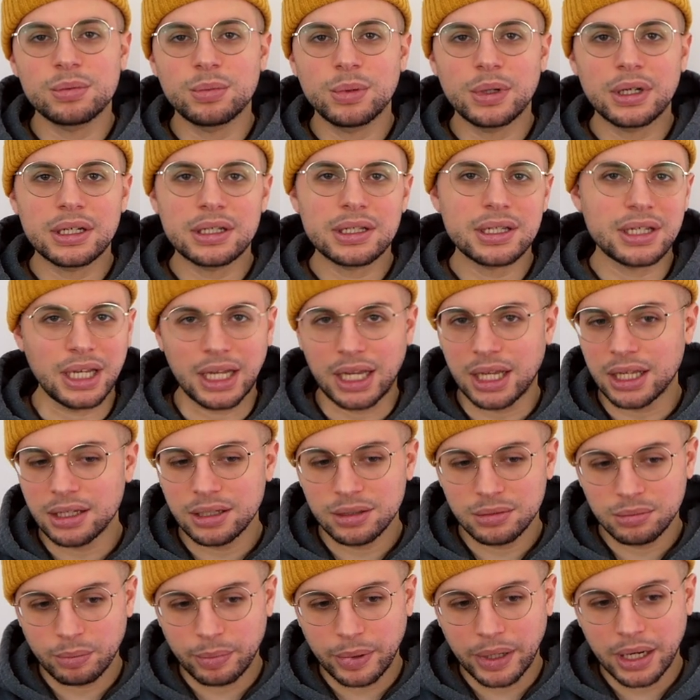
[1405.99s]
but it's
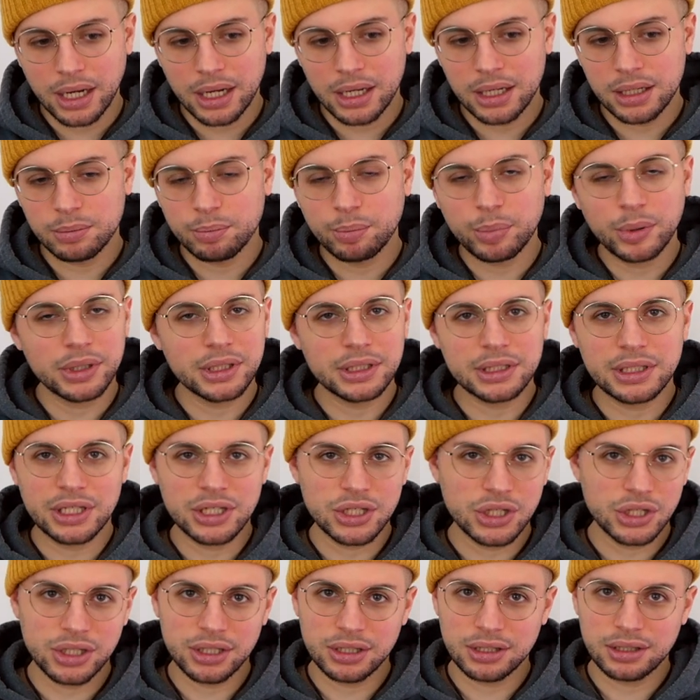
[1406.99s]
hidden by
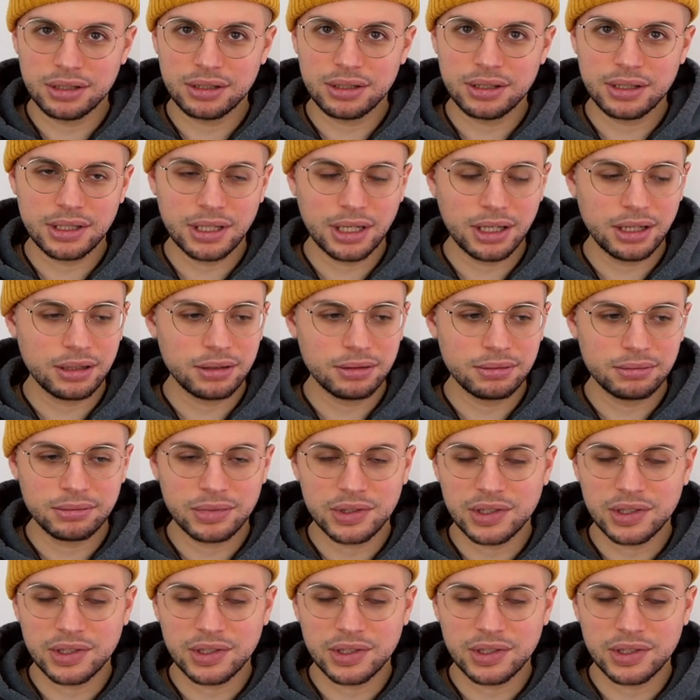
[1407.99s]
politicians and